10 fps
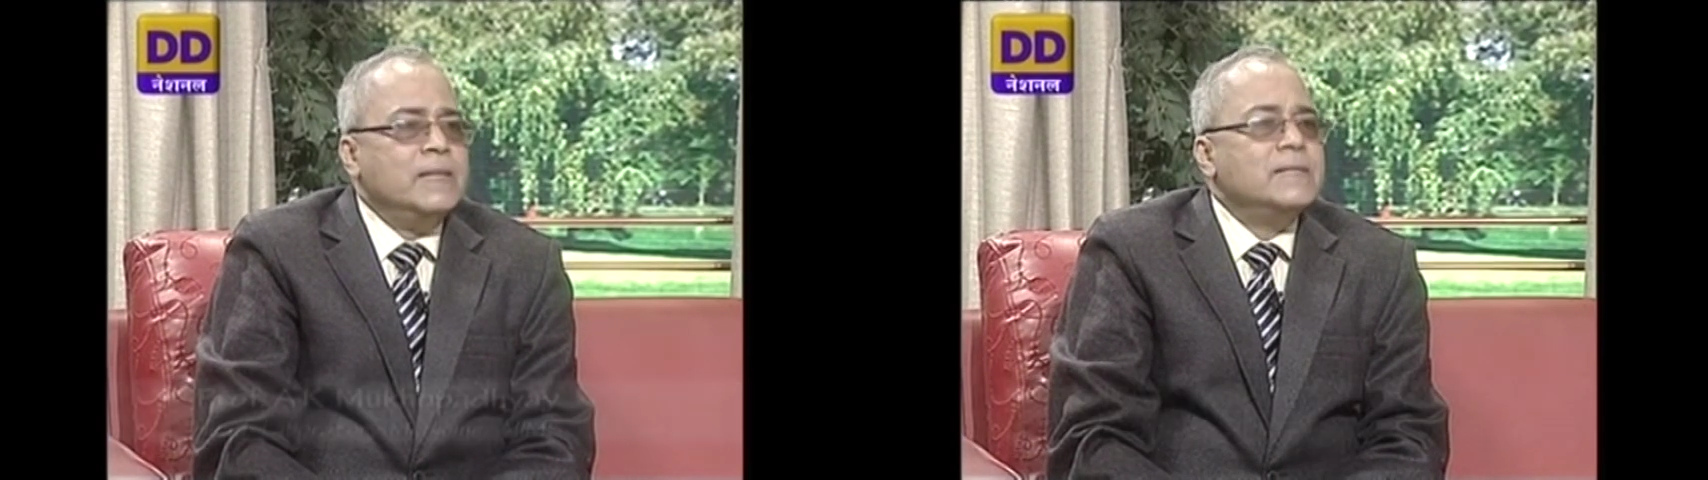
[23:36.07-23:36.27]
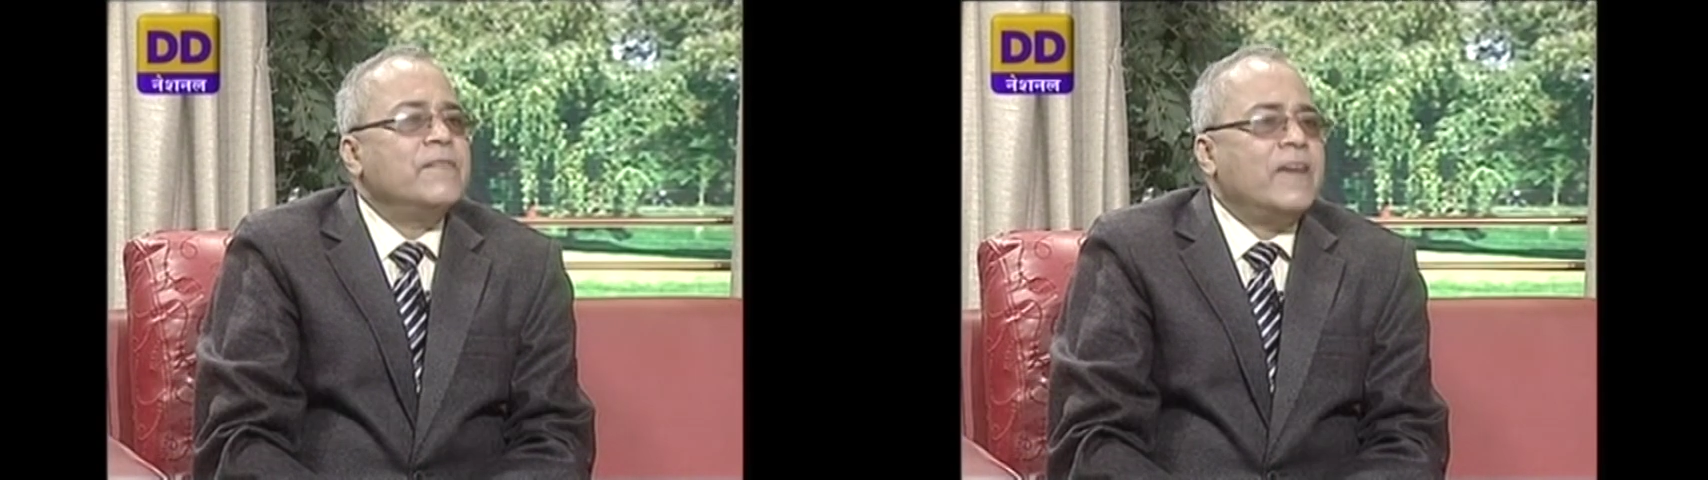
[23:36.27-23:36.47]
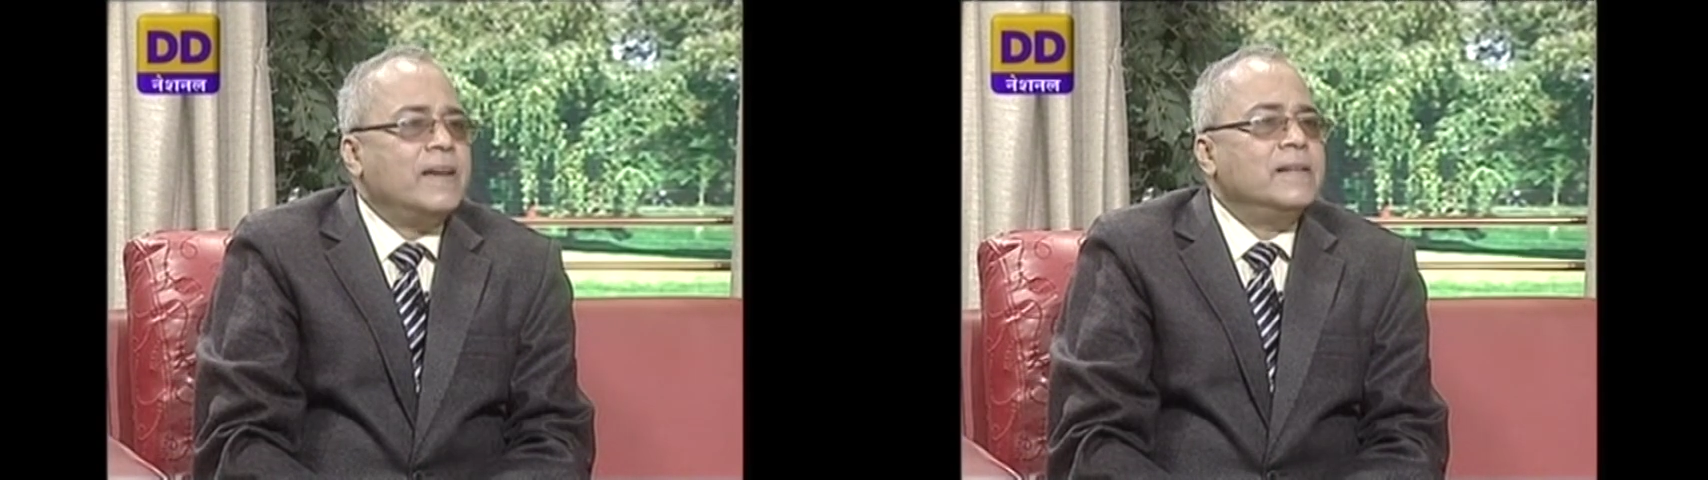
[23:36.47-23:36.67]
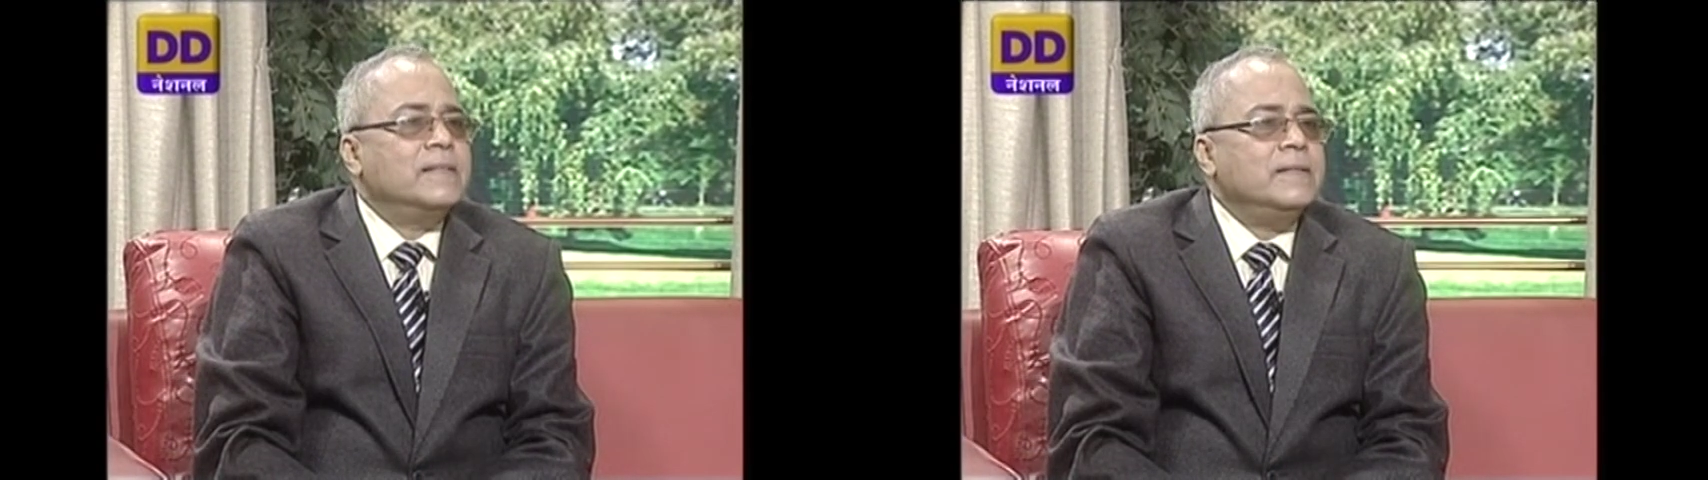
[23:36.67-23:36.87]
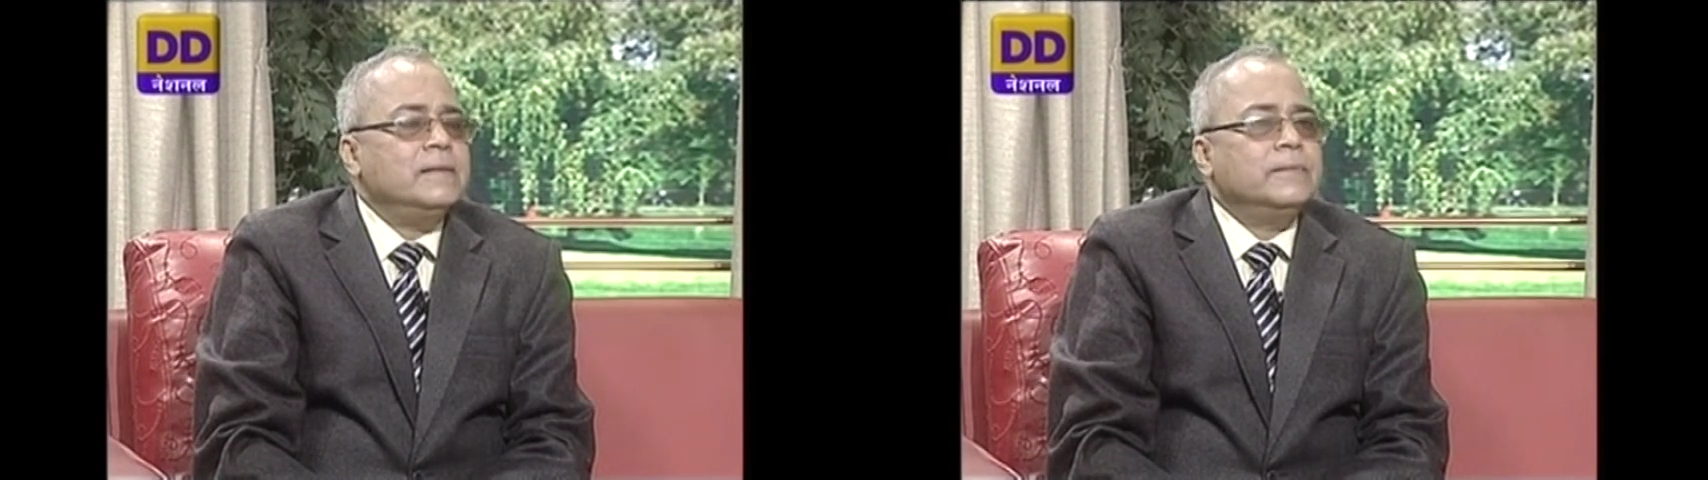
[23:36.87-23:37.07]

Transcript: as a faculty,